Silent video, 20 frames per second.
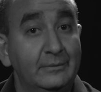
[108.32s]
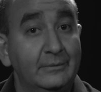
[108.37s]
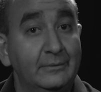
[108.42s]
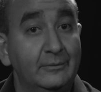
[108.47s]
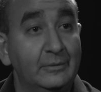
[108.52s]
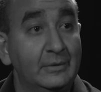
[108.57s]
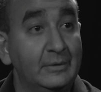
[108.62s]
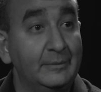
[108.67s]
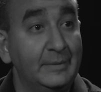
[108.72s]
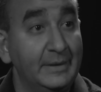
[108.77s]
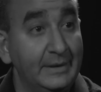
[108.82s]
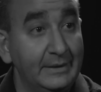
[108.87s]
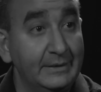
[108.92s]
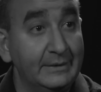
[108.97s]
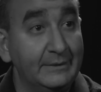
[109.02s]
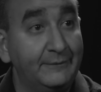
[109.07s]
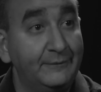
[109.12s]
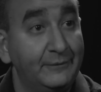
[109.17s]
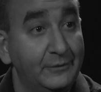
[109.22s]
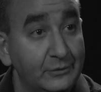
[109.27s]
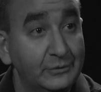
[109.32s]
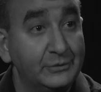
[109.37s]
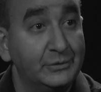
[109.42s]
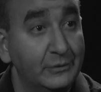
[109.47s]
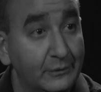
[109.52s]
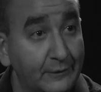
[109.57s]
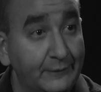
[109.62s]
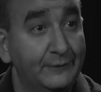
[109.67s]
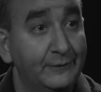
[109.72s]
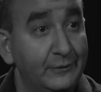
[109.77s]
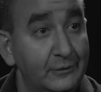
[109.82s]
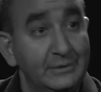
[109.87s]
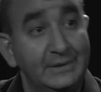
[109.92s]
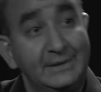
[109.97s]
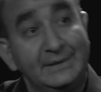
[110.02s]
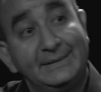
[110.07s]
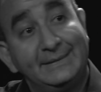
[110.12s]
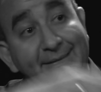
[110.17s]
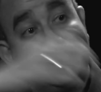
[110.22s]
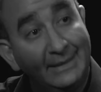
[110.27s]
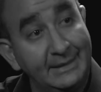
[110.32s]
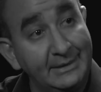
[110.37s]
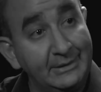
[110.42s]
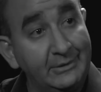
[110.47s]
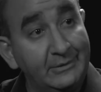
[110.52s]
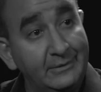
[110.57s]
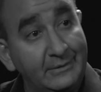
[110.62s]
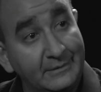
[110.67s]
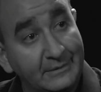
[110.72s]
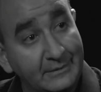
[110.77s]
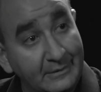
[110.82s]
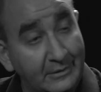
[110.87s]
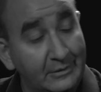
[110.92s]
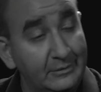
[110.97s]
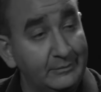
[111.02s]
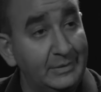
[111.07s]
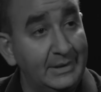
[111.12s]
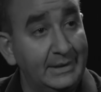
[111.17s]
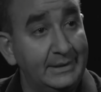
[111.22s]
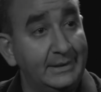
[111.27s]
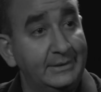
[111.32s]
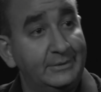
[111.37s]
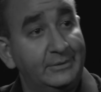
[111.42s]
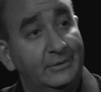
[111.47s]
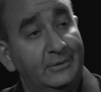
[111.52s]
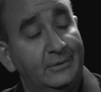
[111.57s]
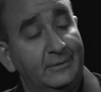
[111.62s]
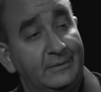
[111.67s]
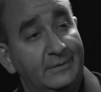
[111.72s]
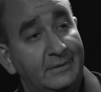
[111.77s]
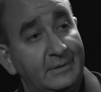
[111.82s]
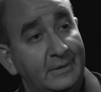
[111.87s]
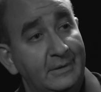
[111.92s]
will be the future of food in 10 years on planet Earth?